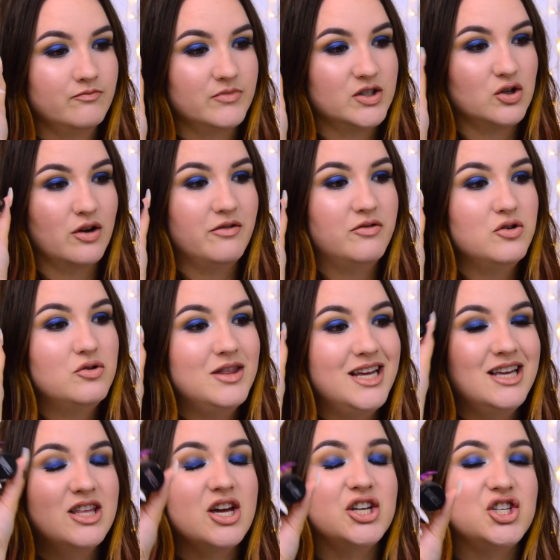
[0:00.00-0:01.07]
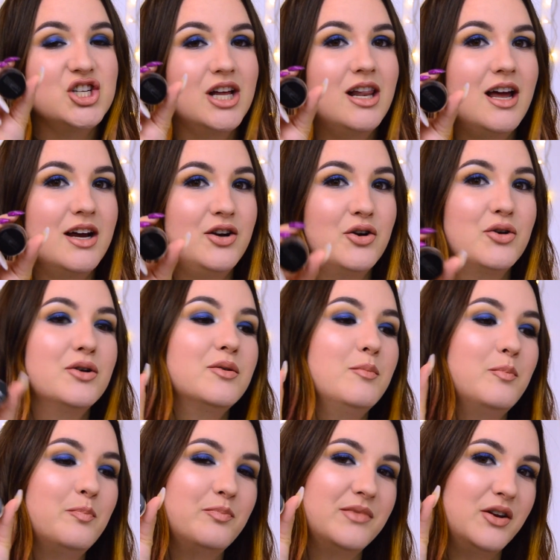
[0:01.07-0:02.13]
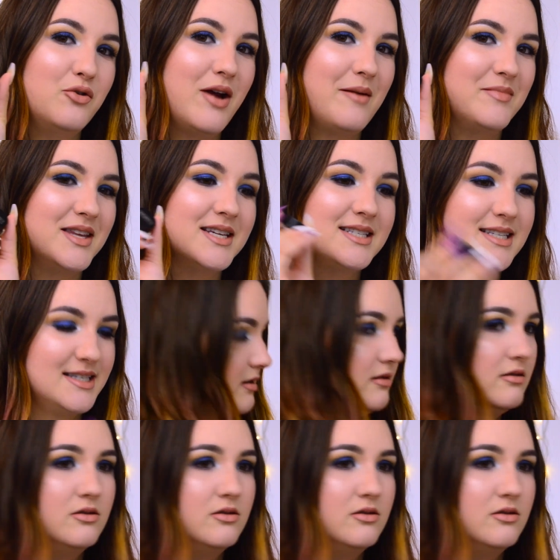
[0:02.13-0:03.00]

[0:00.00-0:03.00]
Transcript: So if you need a gel liner, grab this.